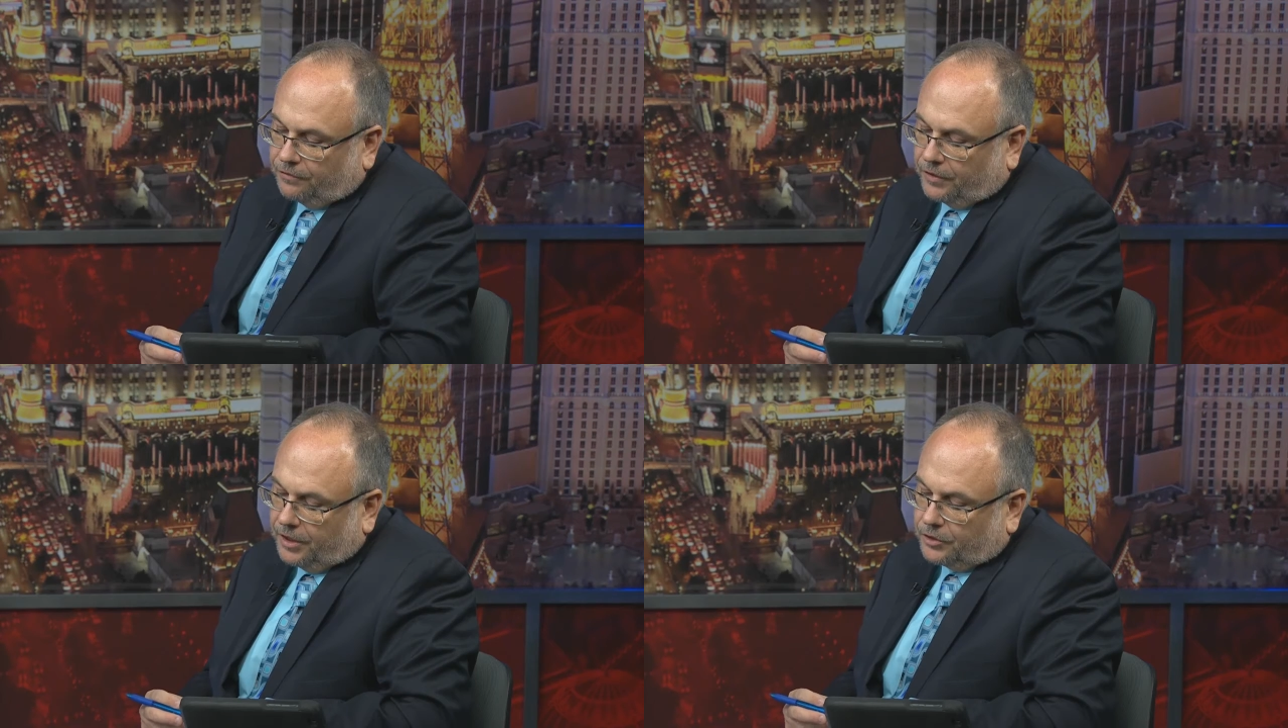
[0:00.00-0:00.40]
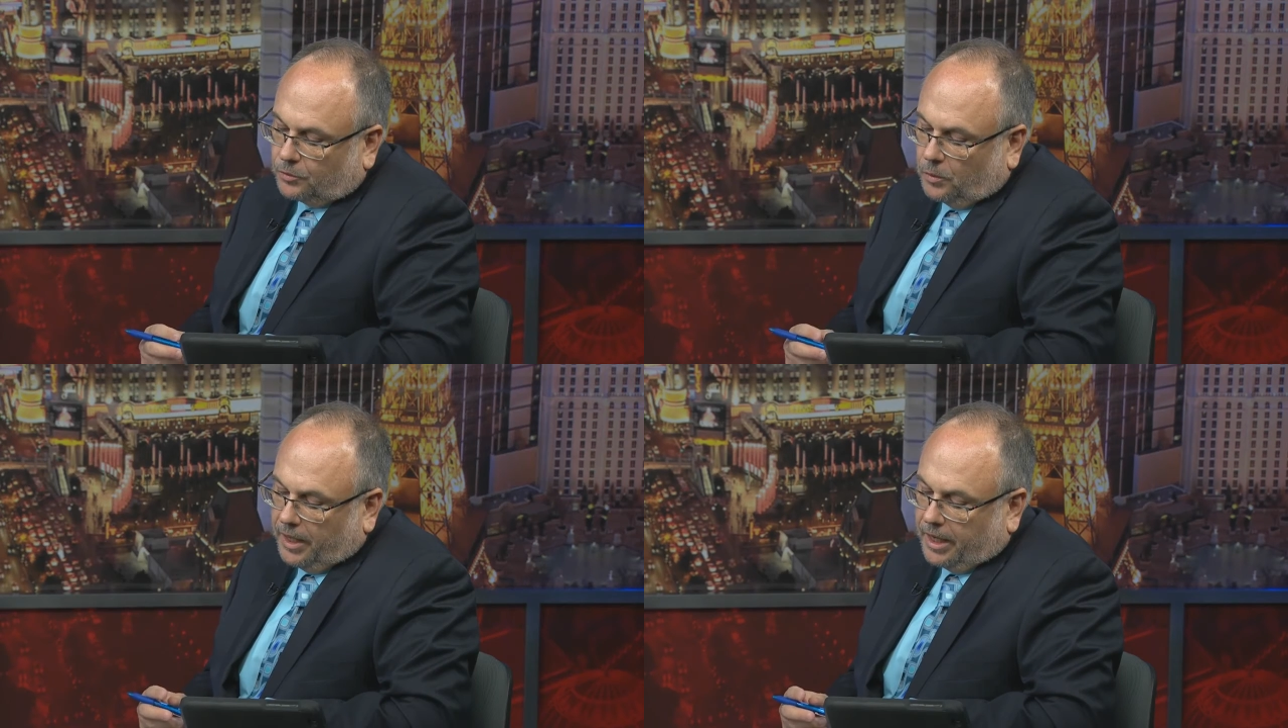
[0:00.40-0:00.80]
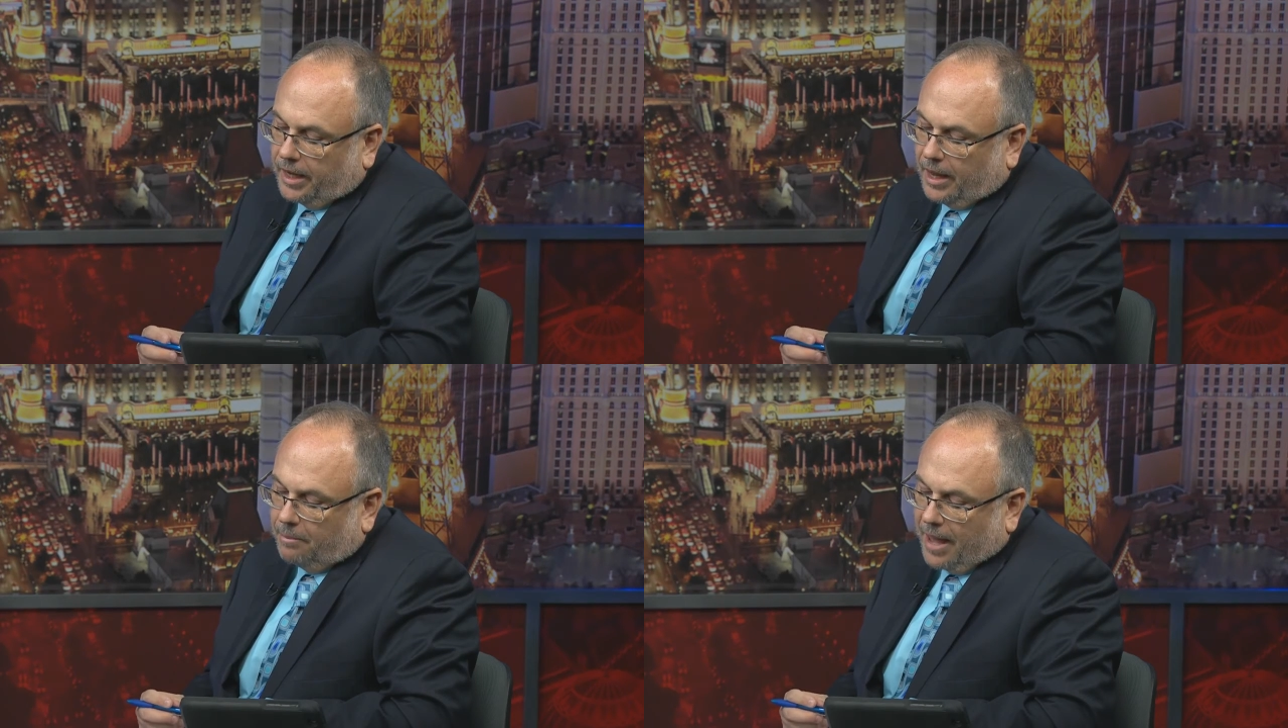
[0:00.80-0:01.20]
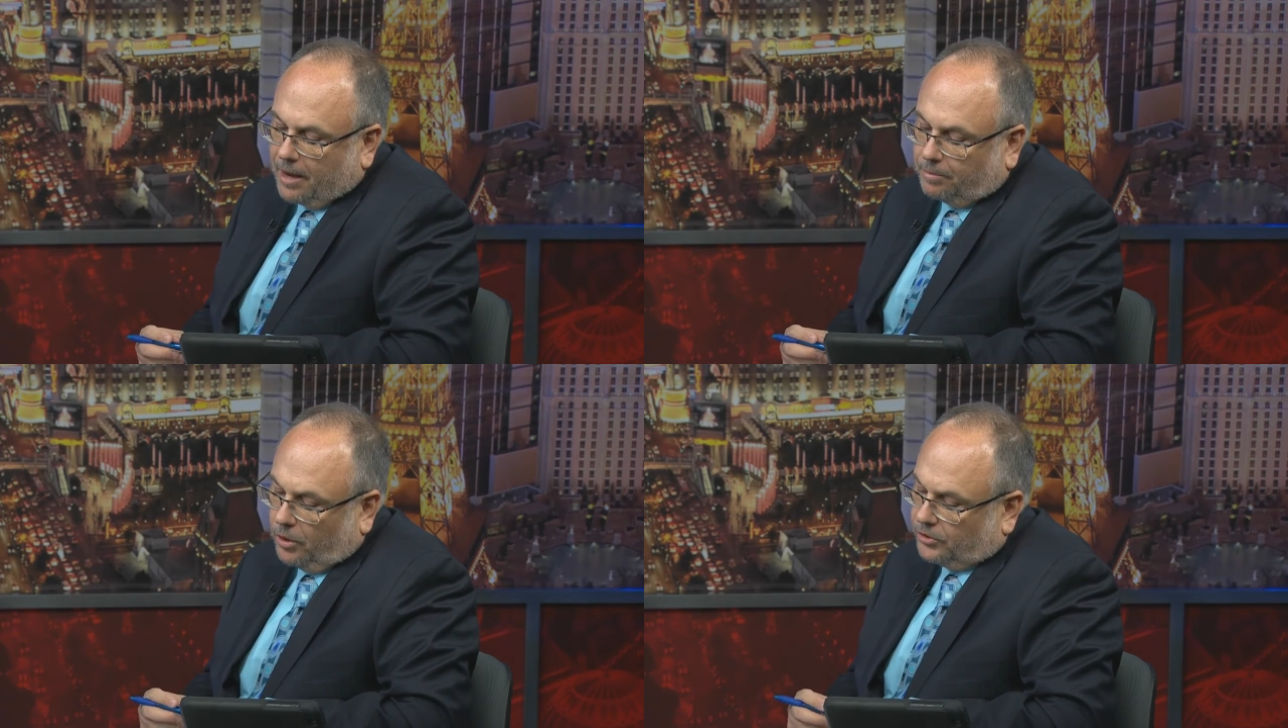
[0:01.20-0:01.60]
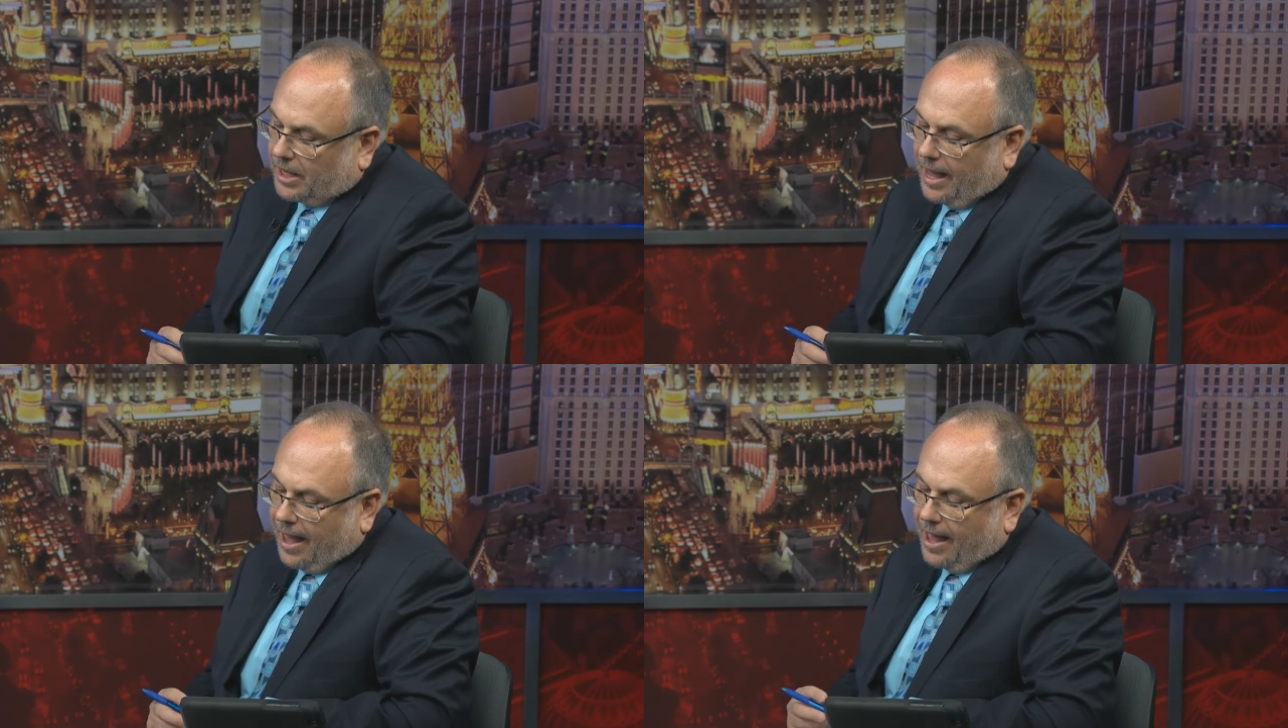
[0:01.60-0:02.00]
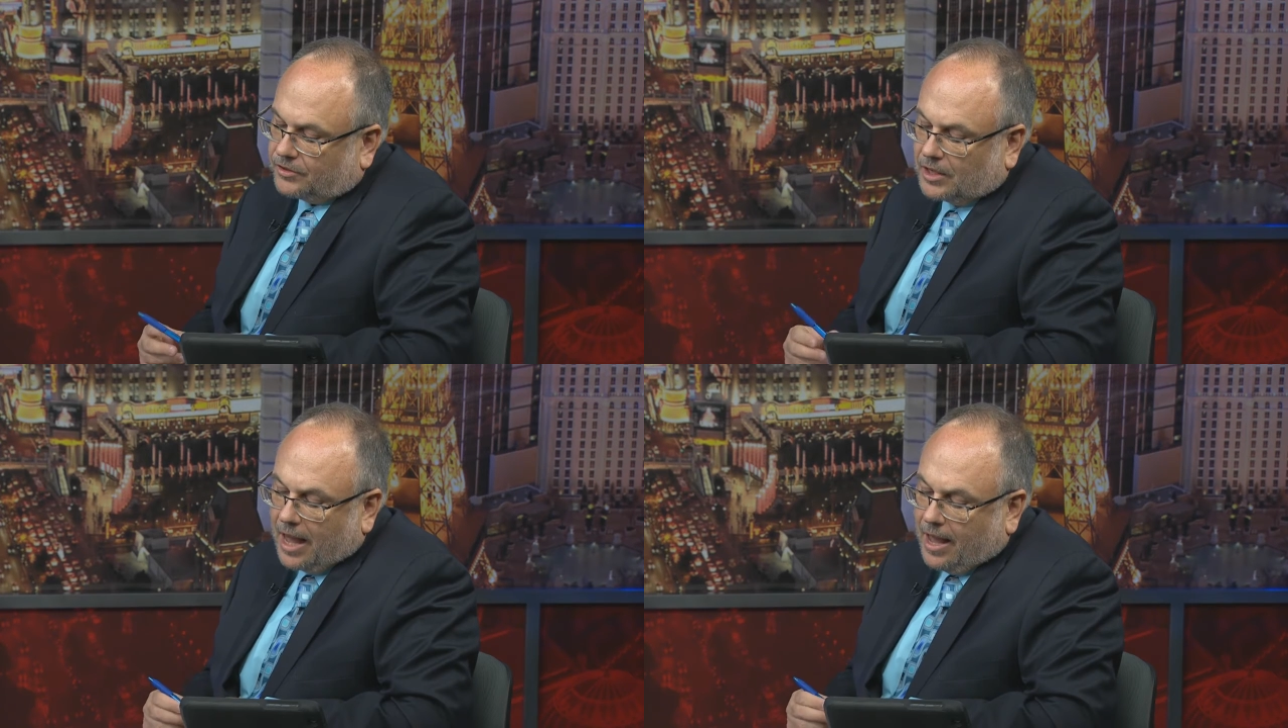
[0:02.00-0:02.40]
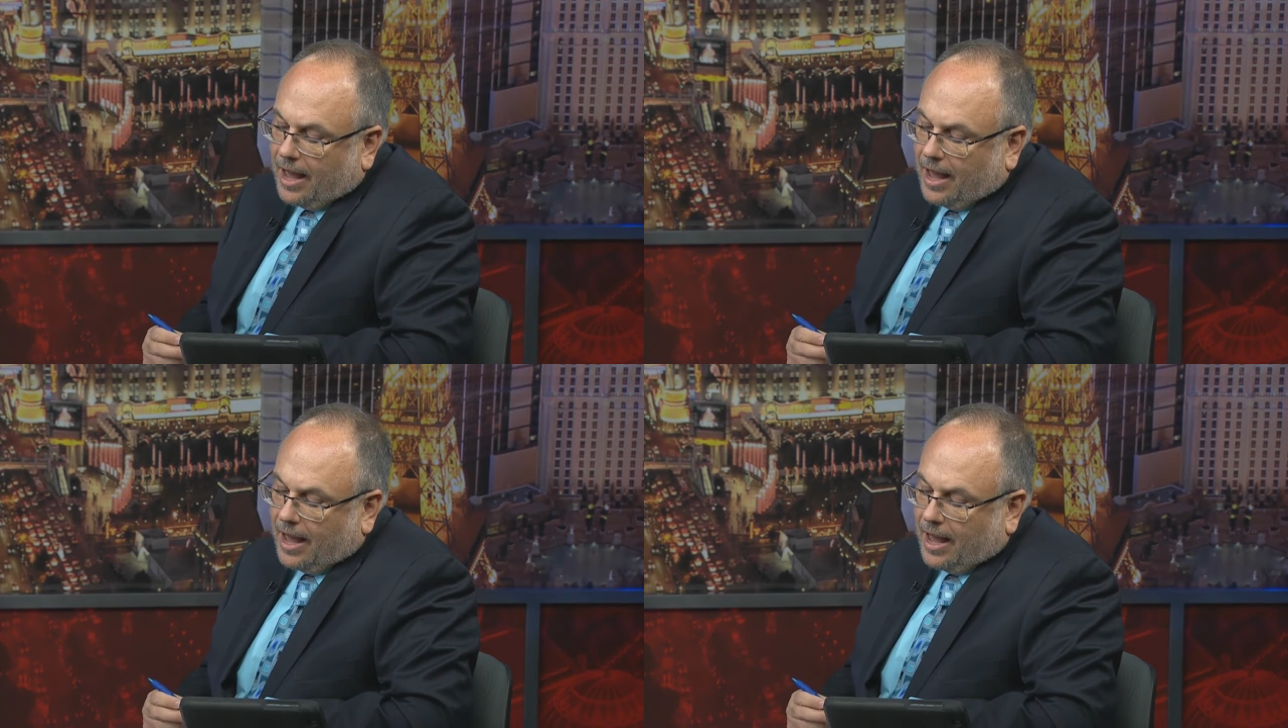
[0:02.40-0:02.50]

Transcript: for this week, uh, Matt Poza asked,